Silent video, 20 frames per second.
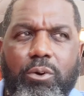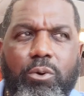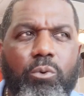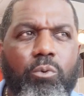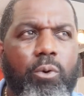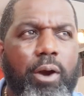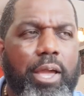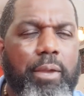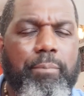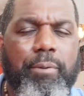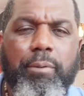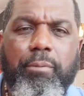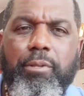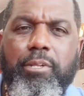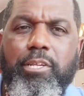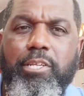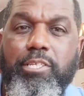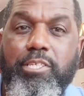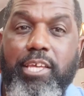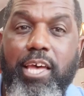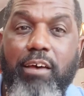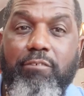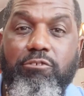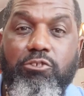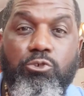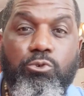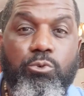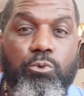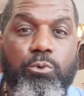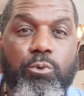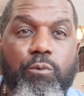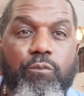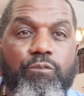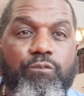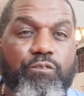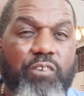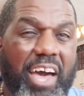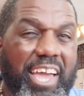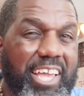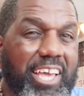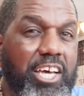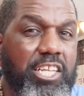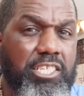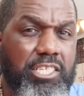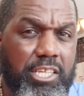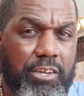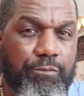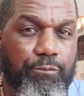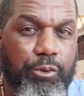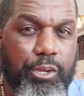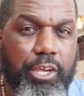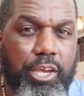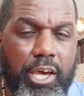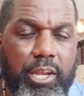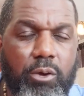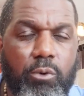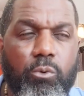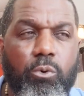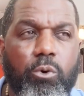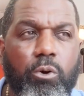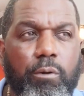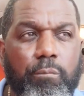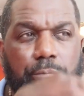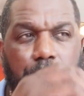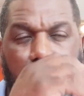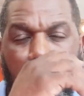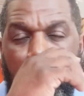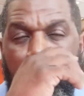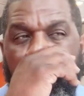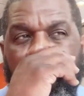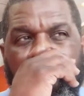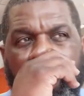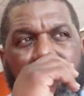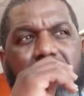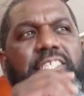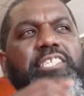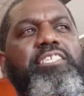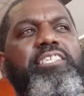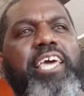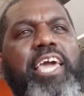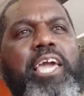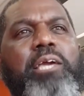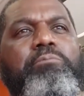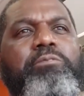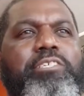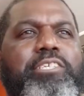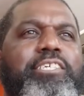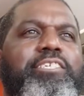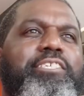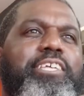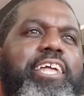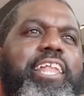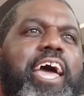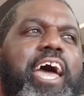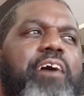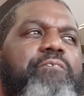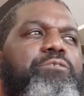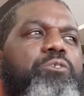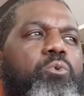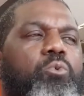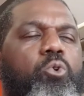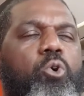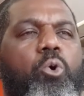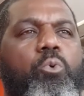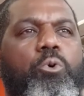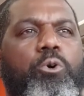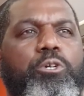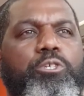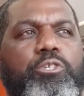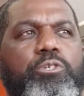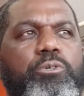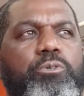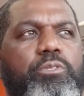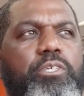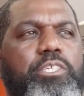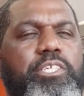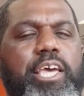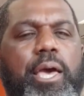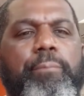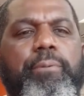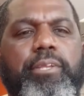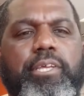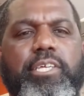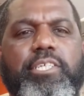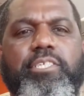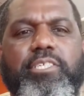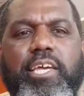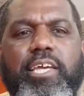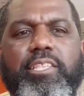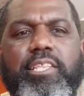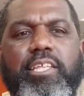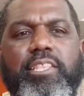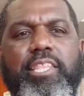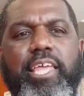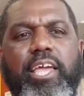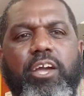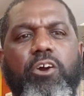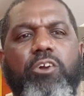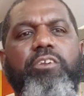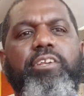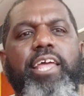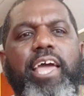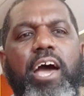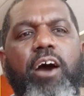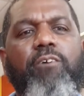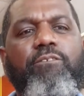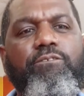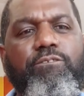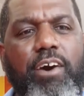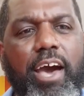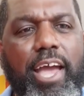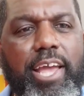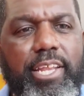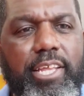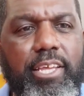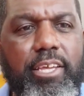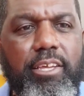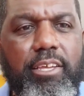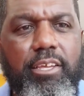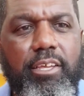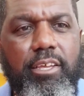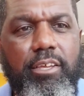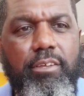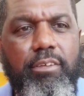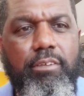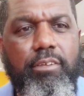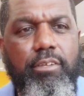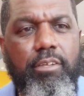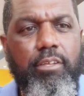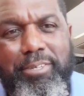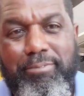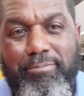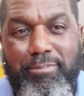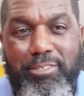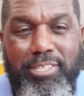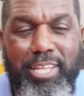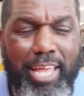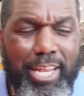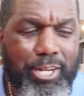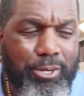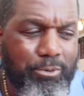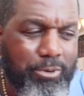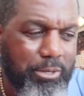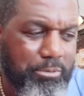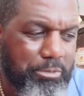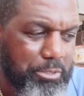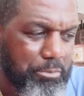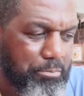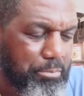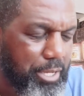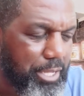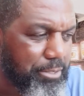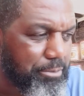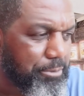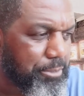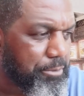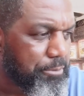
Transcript: white people in the South to fight a different kind of war. In the same sense that after World War II, the Japanese said that they are now fighting, slight interruption, but